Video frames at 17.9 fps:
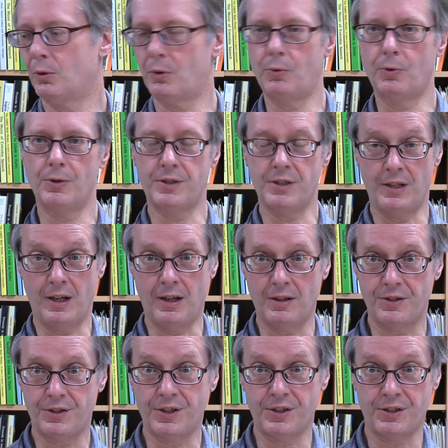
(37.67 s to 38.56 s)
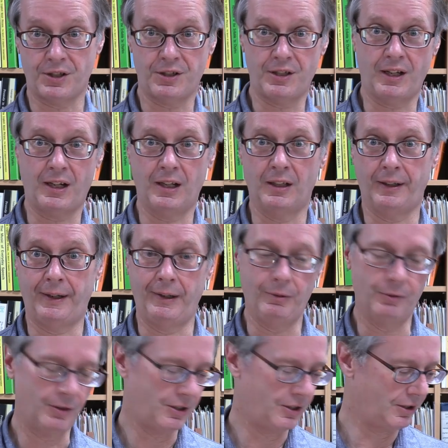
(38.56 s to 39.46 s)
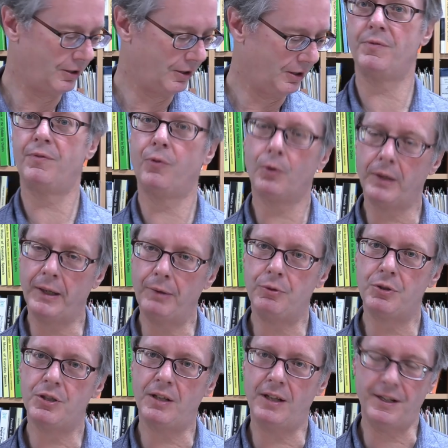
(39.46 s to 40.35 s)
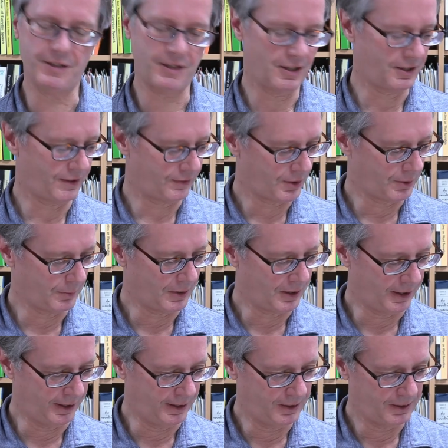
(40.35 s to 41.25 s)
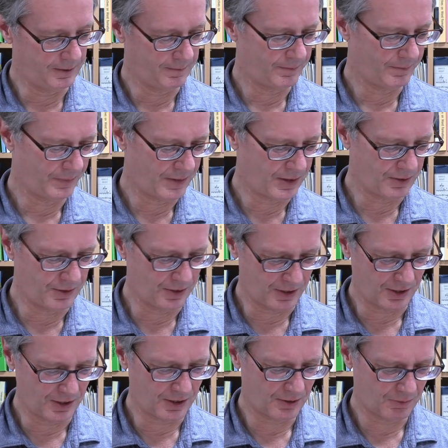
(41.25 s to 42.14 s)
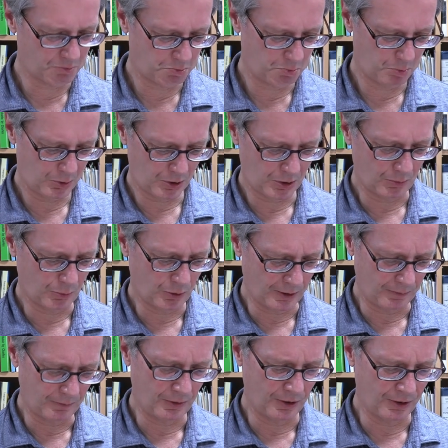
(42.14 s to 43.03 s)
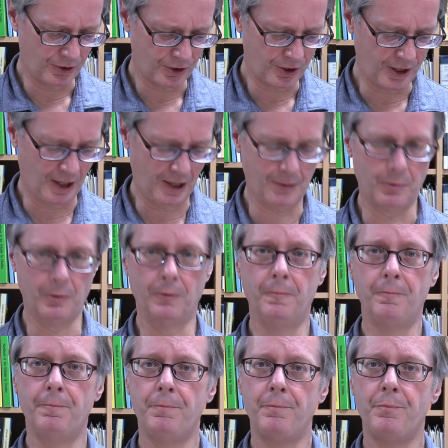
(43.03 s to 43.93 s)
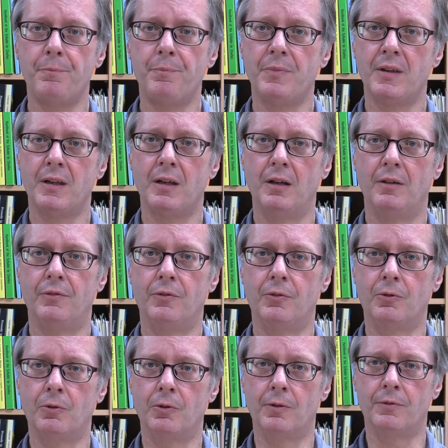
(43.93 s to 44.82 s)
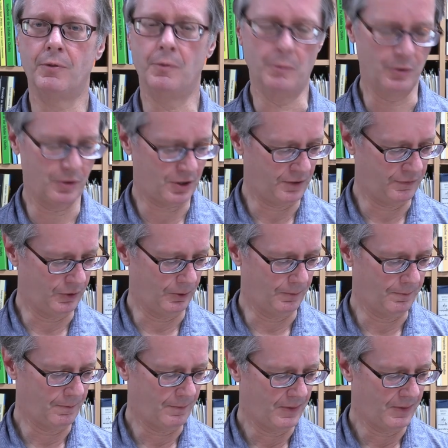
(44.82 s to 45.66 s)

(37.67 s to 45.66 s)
course in English as a second language, foreign language classes of some kind, and so this is somewhat understandable for most of you.